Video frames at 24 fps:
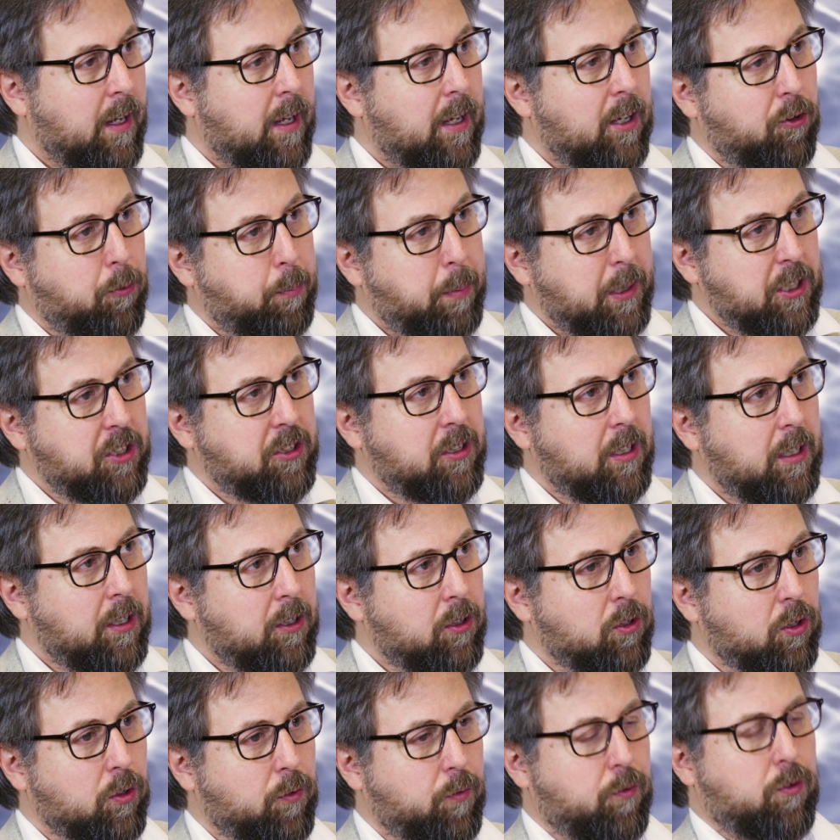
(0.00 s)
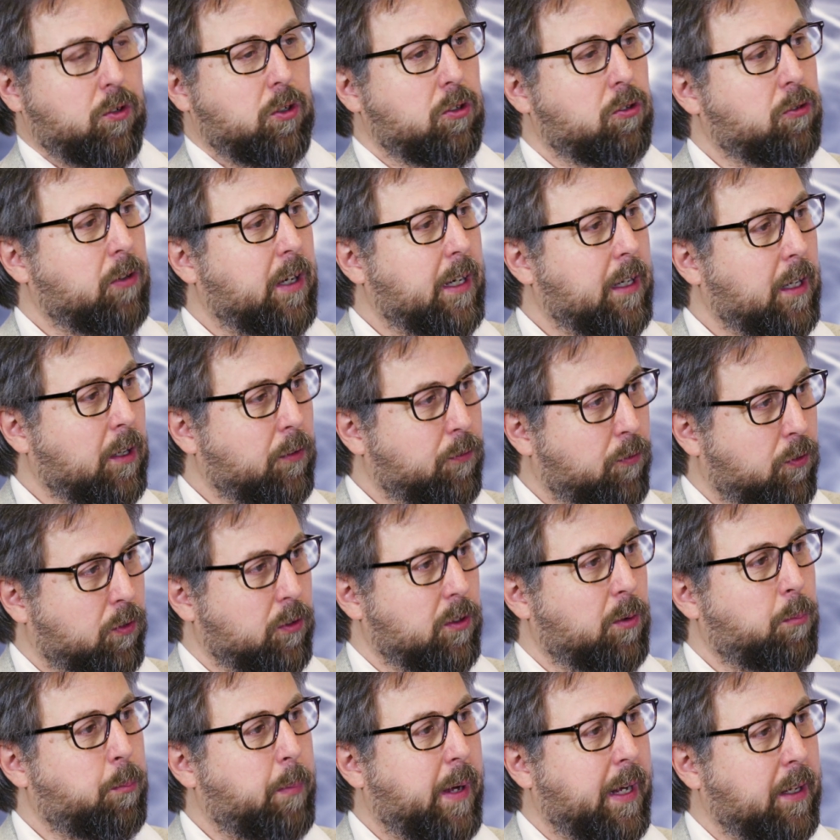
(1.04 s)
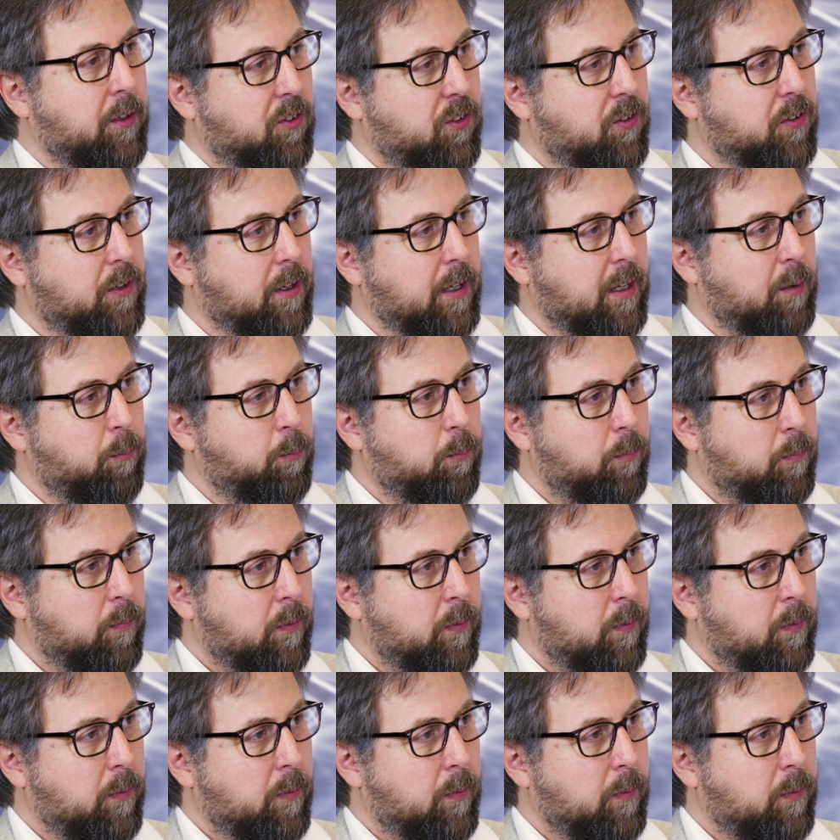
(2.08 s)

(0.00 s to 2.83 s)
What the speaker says: especially not for trading for the mainstream.